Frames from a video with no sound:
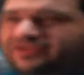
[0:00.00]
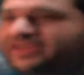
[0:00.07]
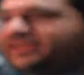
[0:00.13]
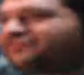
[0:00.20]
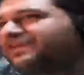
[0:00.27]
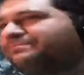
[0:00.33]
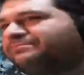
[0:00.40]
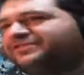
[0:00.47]
I
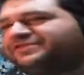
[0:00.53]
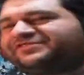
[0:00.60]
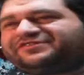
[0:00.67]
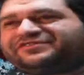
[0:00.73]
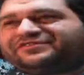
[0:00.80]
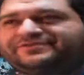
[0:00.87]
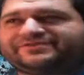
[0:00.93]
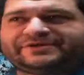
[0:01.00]
guess that brings
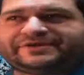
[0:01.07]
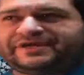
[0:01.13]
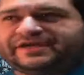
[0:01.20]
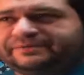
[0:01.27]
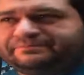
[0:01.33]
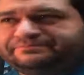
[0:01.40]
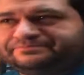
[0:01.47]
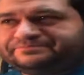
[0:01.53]
us to
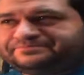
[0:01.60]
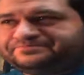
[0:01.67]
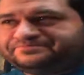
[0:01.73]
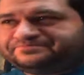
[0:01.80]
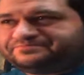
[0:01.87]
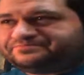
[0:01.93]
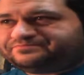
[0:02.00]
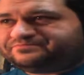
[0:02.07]
I
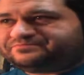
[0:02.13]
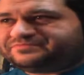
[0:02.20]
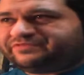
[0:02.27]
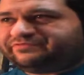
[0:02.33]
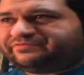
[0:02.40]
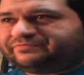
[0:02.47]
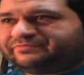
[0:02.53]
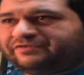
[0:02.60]

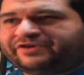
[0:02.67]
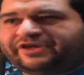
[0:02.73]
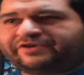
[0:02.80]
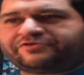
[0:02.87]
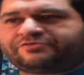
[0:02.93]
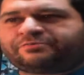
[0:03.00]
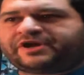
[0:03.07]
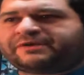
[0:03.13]
think
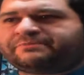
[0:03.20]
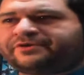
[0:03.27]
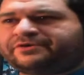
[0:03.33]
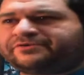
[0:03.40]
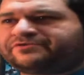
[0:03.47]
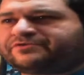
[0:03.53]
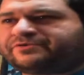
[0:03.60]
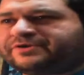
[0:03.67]
it was Brian
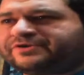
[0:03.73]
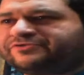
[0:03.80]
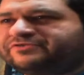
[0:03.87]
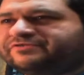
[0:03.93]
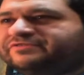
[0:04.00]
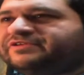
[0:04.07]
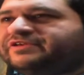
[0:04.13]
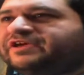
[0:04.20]
Bowden's
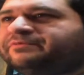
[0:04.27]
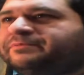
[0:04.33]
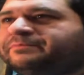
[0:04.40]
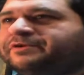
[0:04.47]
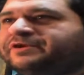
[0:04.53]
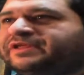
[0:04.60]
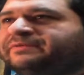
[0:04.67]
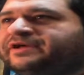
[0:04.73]
question. Yeah, we
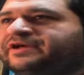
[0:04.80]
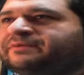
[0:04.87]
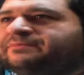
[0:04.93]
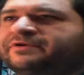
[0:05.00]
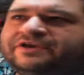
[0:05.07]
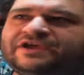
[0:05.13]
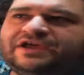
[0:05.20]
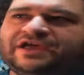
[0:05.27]
bring that back up
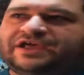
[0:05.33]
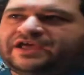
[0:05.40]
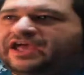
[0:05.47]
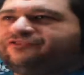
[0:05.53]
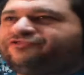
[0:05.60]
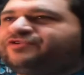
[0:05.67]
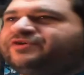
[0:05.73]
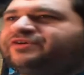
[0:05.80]
here.
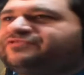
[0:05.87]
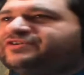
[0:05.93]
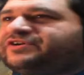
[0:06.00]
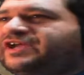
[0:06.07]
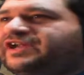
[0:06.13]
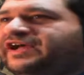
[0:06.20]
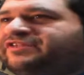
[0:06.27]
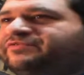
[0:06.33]
Have you ever
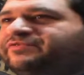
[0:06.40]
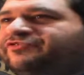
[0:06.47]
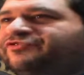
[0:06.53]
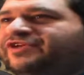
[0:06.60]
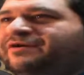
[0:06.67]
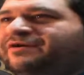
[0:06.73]
connected